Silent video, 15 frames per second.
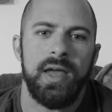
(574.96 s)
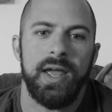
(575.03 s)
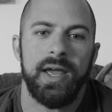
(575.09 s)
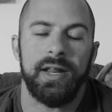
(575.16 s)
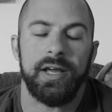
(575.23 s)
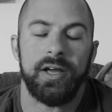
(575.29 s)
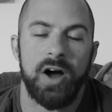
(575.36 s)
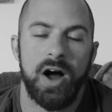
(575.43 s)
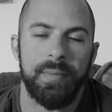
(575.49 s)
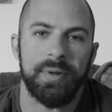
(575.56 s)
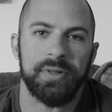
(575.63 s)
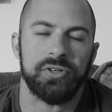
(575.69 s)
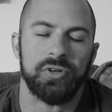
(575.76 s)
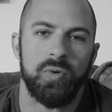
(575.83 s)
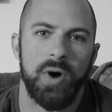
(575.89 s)
Any
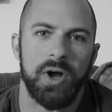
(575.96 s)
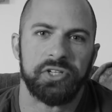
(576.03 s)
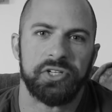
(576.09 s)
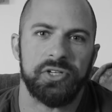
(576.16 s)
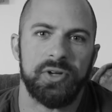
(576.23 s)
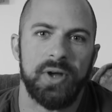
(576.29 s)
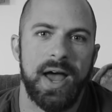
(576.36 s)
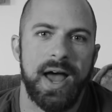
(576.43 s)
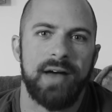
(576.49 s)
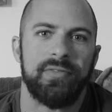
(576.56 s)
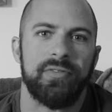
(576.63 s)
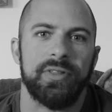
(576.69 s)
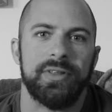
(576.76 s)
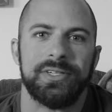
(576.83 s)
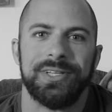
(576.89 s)
comments or questions you have
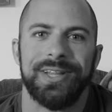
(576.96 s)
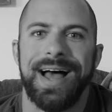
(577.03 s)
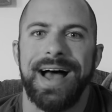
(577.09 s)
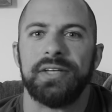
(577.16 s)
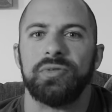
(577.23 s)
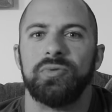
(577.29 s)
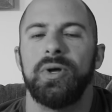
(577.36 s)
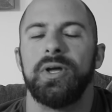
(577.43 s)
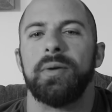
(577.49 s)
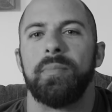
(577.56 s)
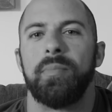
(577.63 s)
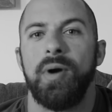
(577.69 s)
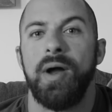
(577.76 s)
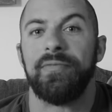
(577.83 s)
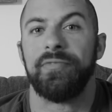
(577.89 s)
on this last week of
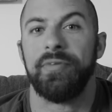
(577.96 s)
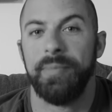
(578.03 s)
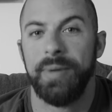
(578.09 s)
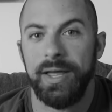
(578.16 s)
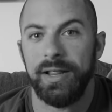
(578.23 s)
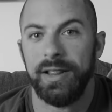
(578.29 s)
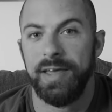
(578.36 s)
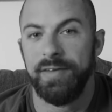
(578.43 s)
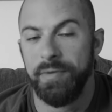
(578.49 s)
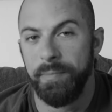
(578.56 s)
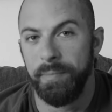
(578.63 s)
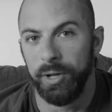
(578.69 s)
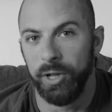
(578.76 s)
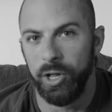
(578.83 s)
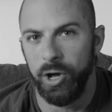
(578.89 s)
prep for me, leave
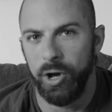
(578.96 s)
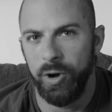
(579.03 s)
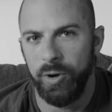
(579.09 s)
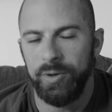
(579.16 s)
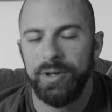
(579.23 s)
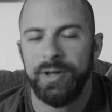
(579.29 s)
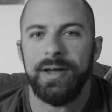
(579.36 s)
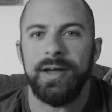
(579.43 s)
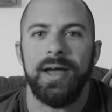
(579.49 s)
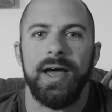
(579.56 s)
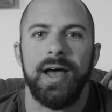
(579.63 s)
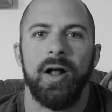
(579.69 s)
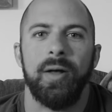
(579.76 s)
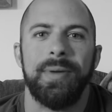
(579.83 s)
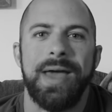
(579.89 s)
them below.
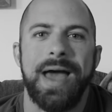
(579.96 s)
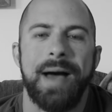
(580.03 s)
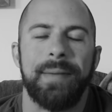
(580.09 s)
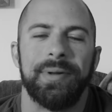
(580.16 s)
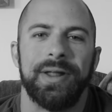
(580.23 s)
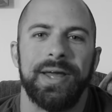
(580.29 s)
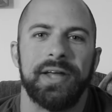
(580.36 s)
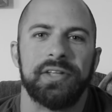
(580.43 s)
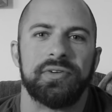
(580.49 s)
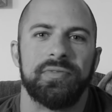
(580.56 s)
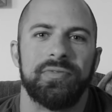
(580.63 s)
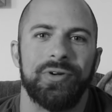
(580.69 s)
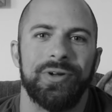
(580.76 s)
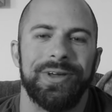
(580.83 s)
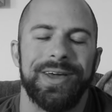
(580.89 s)
I'll be happy to answer
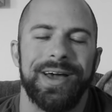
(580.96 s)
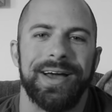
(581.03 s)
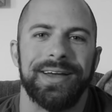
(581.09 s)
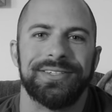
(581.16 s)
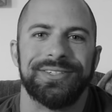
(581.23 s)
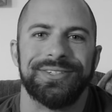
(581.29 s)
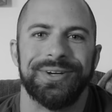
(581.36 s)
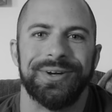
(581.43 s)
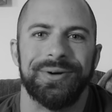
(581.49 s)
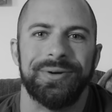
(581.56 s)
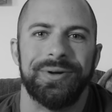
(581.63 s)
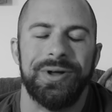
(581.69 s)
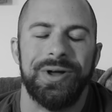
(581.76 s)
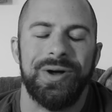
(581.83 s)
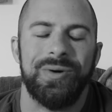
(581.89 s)
for you guys. So
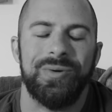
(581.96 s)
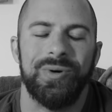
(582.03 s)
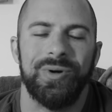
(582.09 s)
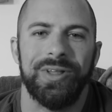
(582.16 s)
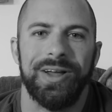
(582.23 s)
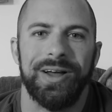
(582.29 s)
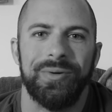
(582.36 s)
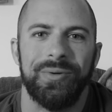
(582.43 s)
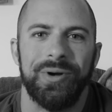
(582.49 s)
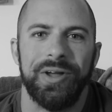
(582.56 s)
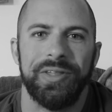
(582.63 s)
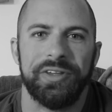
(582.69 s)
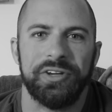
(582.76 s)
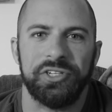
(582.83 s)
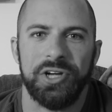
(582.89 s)
we'll
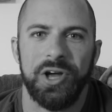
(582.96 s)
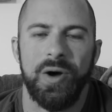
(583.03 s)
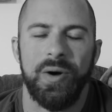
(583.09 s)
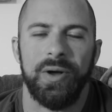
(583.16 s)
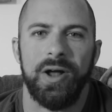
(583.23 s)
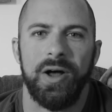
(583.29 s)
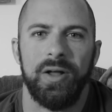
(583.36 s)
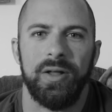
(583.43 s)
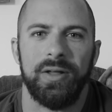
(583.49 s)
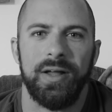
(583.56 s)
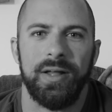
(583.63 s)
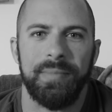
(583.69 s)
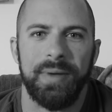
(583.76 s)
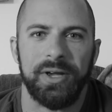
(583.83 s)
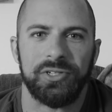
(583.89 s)
hit the show, and
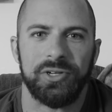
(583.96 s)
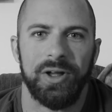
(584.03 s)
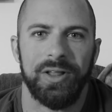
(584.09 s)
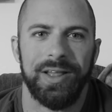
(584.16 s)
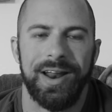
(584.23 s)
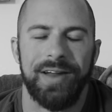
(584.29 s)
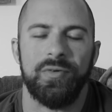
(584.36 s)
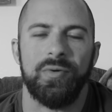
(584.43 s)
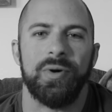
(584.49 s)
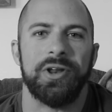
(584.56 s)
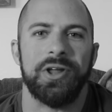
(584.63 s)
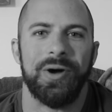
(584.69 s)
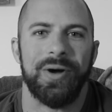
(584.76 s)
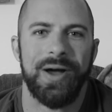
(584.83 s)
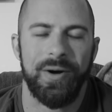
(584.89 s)
I'll make sure I'll let everyone
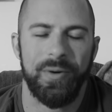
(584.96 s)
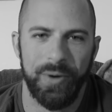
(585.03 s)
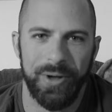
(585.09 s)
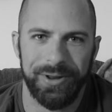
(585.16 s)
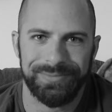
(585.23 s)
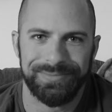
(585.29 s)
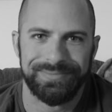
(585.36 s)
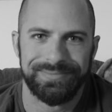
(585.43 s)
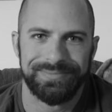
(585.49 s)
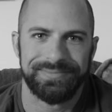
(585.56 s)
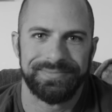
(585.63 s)
know how it went.